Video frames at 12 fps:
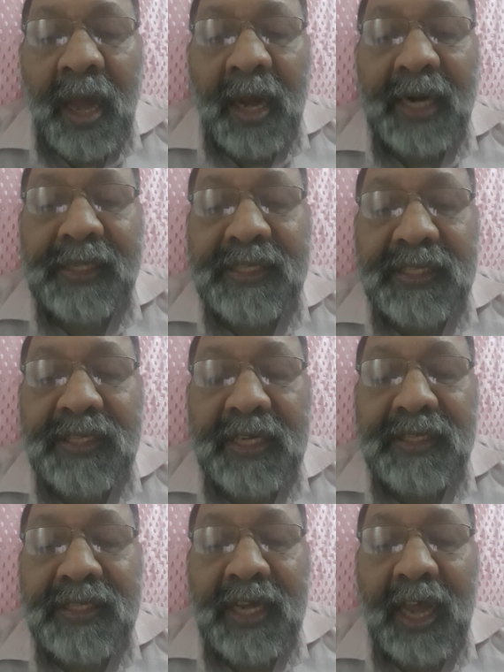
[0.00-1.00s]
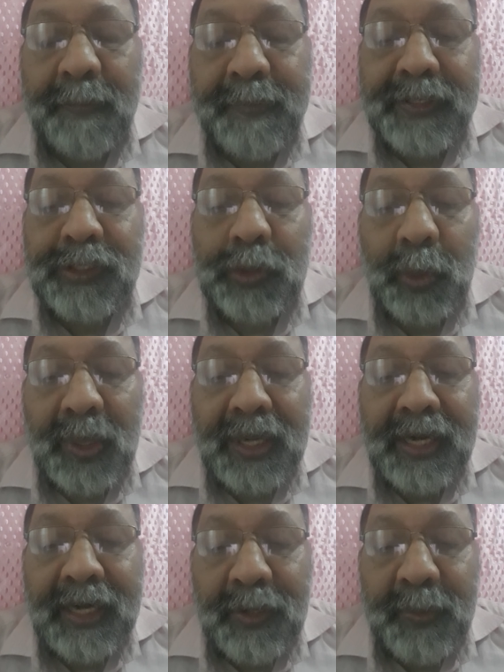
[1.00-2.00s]
Consistency happens through
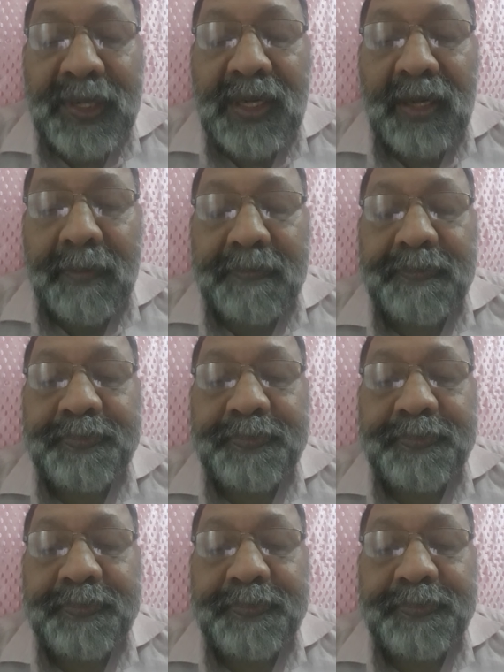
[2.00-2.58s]
continuity.